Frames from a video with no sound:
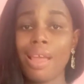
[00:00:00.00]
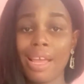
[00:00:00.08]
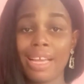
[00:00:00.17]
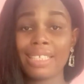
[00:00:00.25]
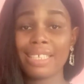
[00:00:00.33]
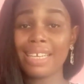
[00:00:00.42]

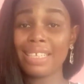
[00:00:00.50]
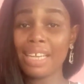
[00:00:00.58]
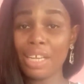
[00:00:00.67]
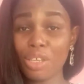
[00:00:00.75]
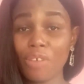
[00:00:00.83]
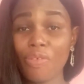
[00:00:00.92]
And at the
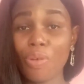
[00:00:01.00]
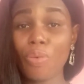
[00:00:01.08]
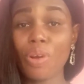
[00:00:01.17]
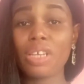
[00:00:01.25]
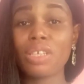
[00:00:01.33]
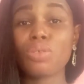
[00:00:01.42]
end of a
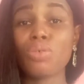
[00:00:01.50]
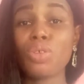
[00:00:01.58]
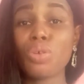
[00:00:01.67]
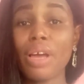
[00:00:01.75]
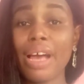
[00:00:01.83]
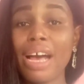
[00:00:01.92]
word, you
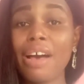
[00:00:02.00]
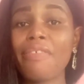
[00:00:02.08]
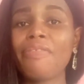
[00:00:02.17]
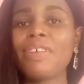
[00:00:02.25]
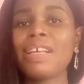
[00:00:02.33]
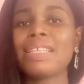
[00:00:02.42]
also
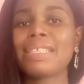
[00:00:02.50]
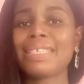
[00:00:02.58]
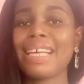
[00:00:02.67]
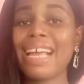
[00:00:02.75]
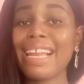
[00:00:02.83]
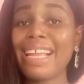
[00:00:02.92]
have
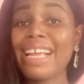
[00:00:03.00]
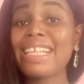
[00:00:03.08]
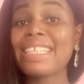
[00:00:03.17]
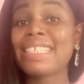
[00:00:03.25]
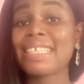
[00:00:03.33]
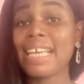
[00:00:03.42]

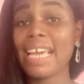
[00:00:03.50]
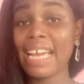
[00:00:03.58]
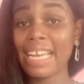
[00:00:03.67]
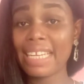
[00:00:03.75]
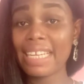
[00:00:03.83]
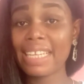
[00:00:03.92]
silent
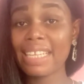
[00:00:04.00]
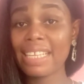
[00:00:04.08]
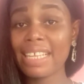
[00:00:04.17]
N.